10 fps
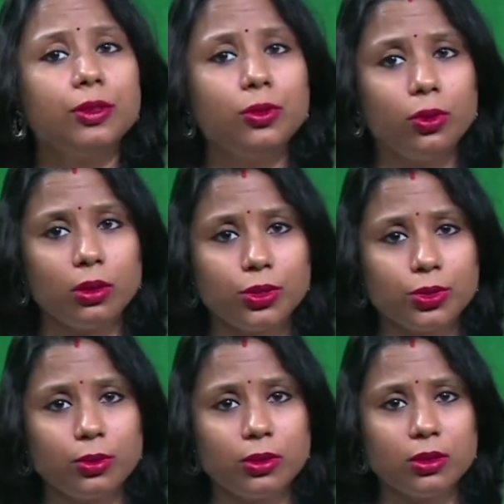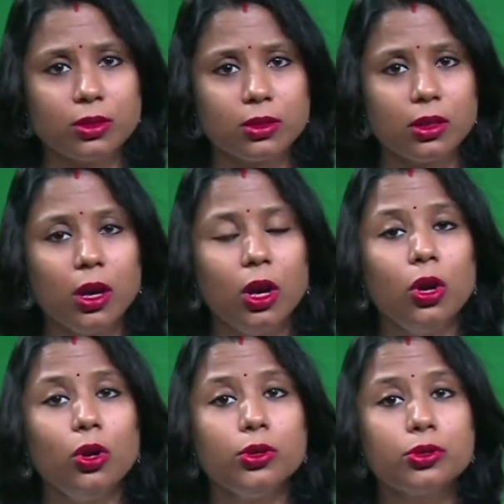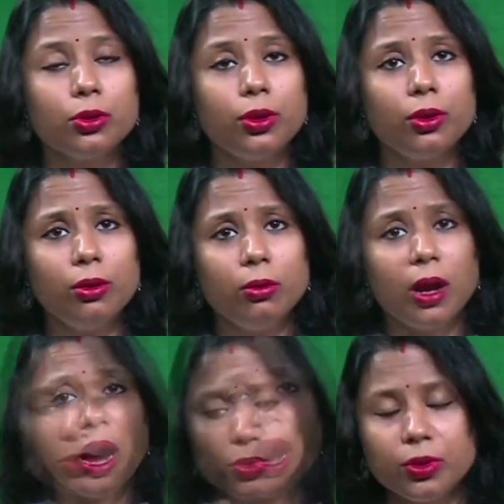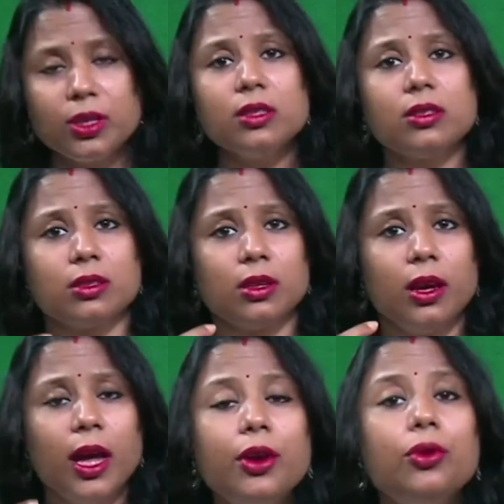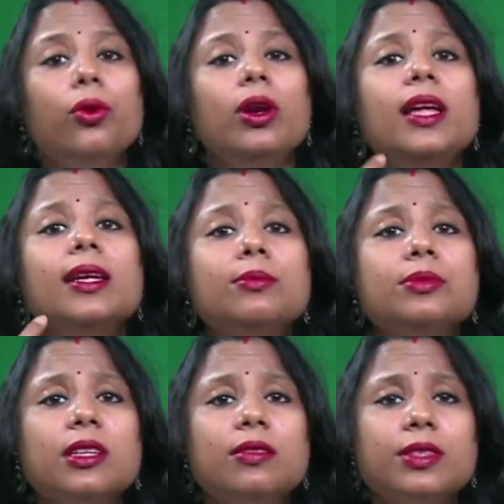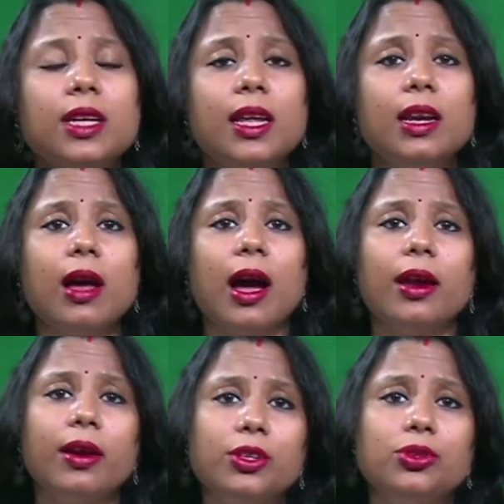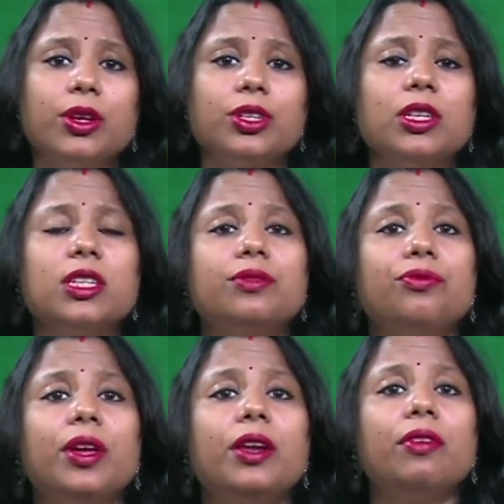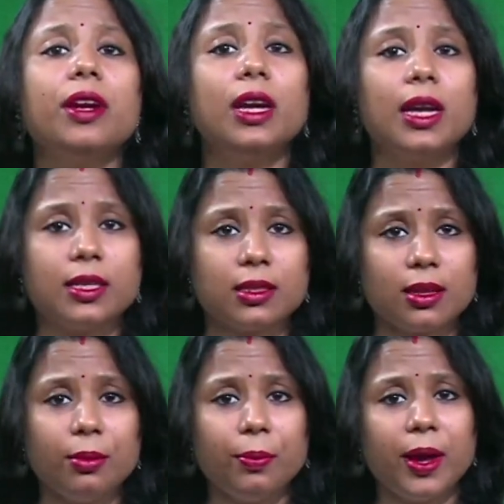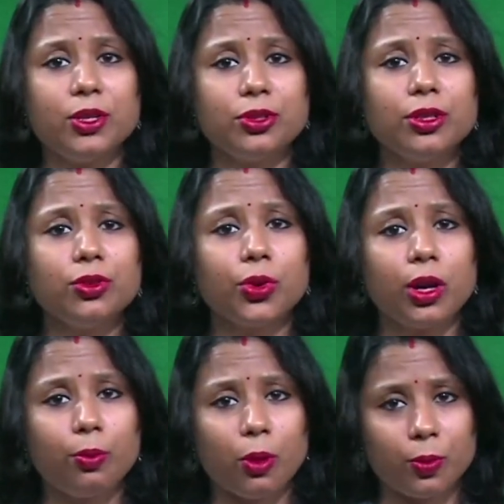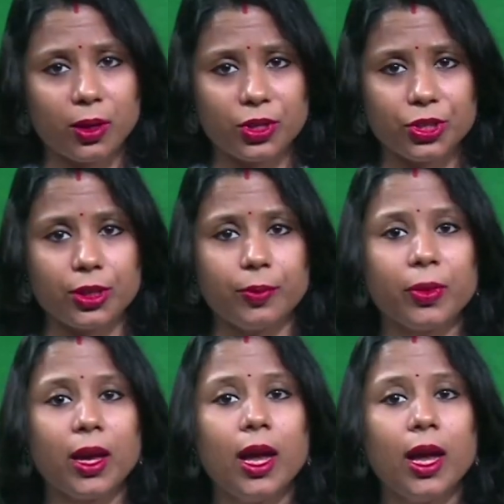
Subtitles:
of the total students. So, students enrolling themselves in higher education is very, very less compared to the total population.